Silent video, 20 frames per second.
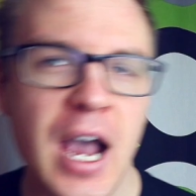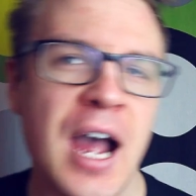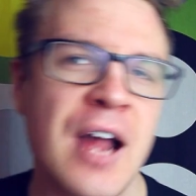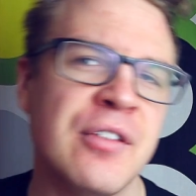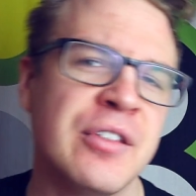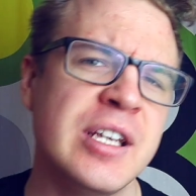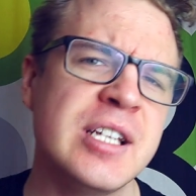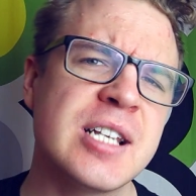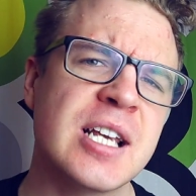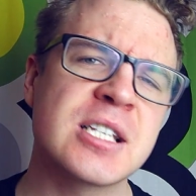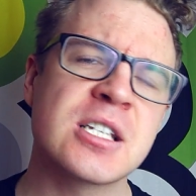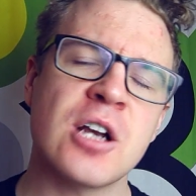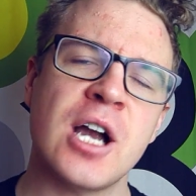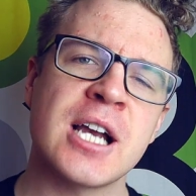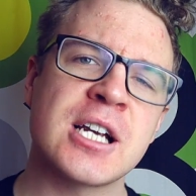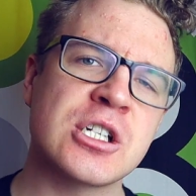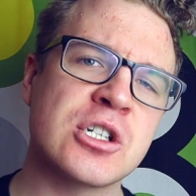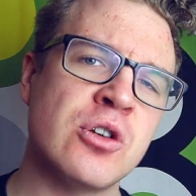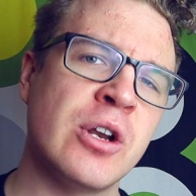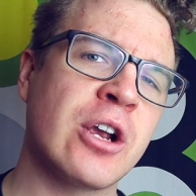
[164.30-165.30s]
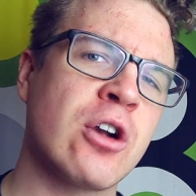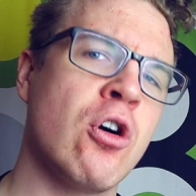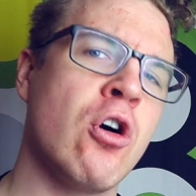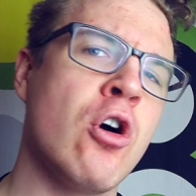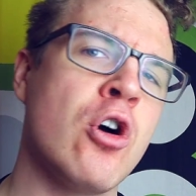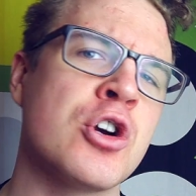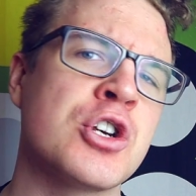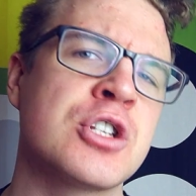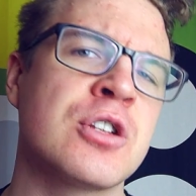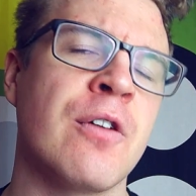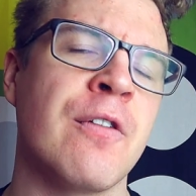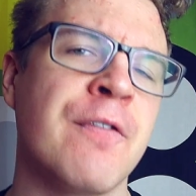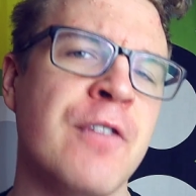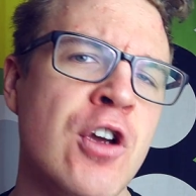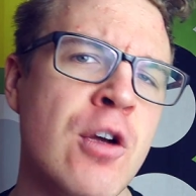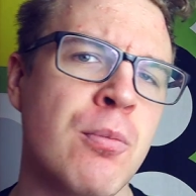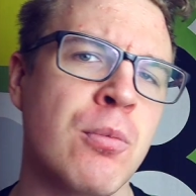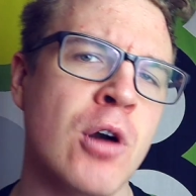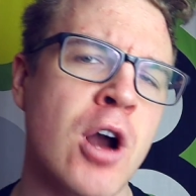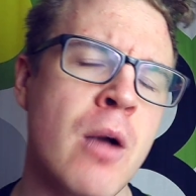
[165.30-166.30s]
And this has actually caused a
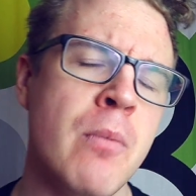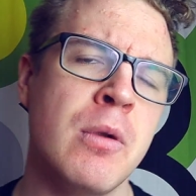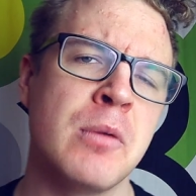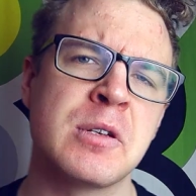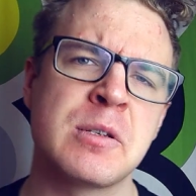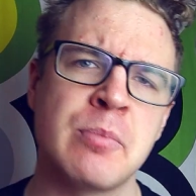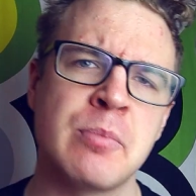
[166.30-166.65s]
few problems